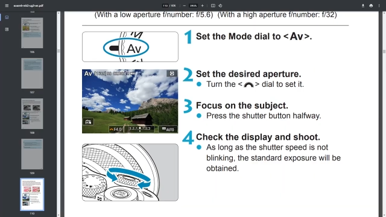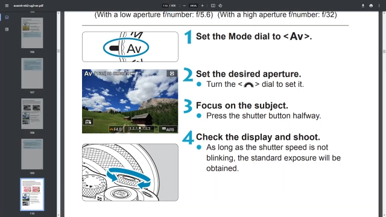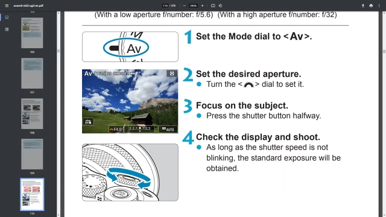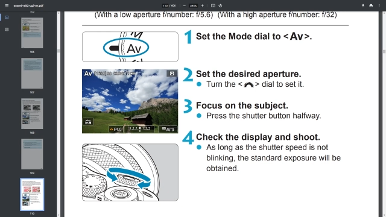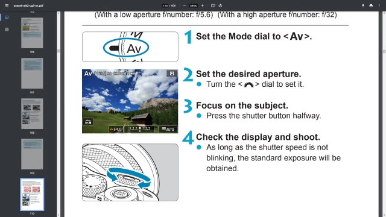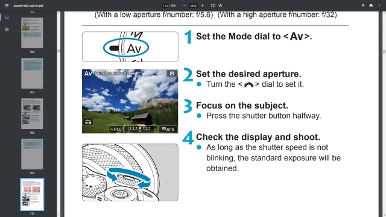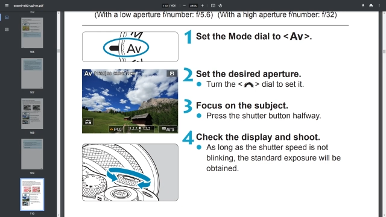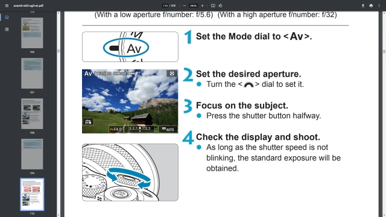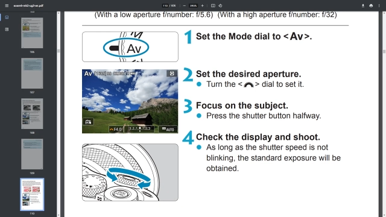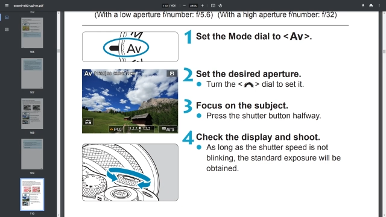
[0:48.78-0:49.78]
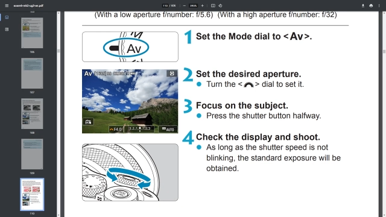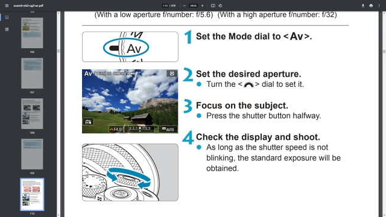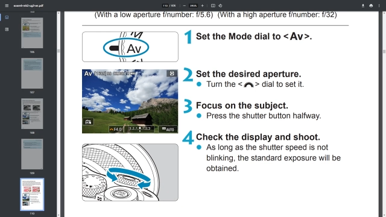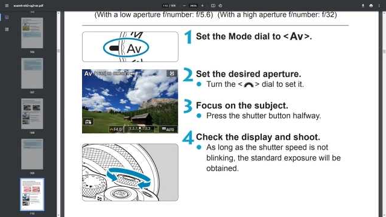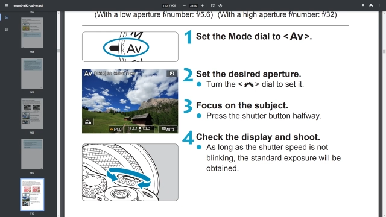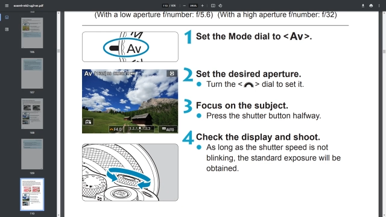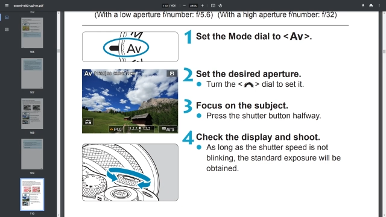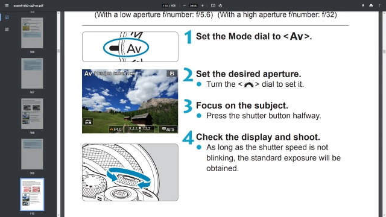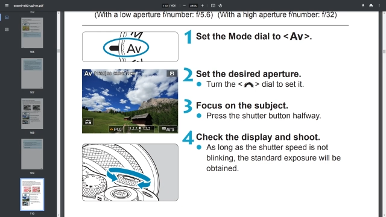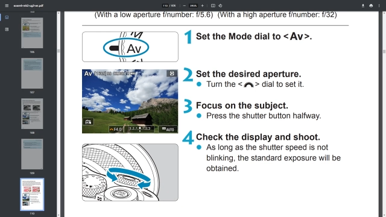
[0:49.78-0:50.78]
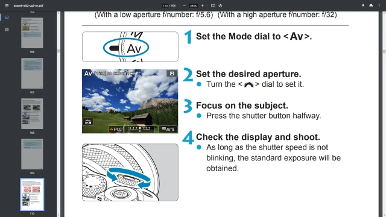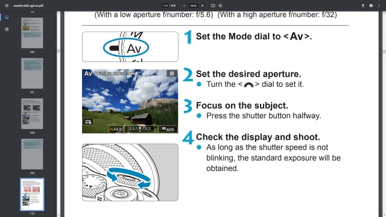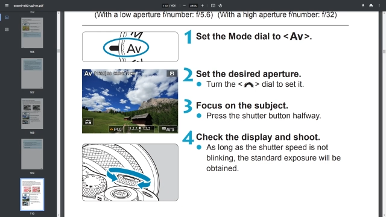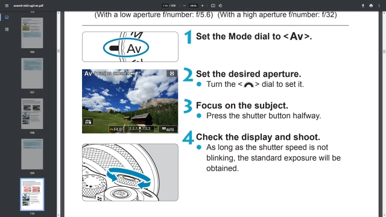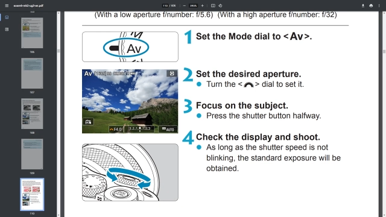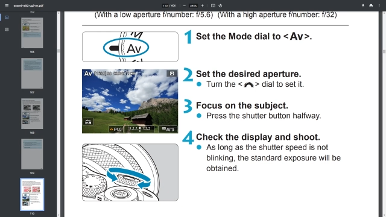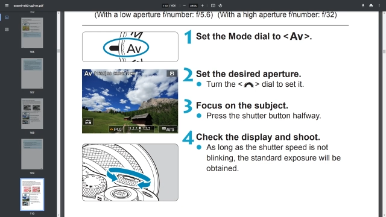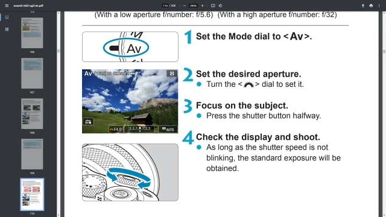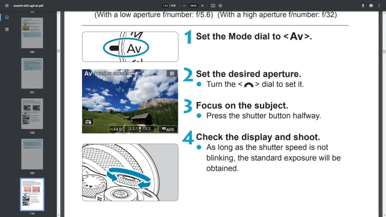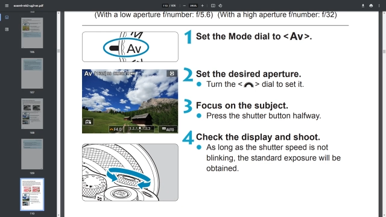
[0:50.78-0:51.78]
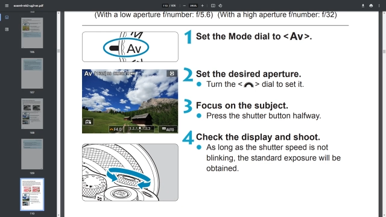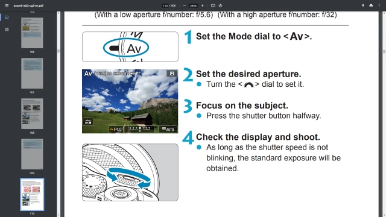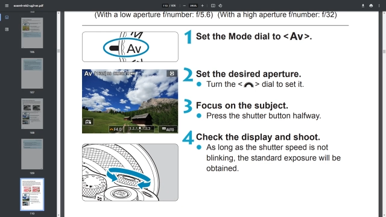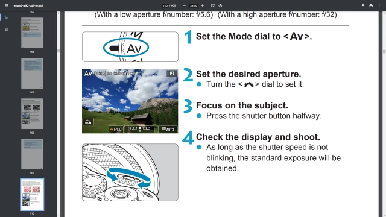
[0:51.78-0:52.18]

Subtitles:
Nobody's mouth can be seen.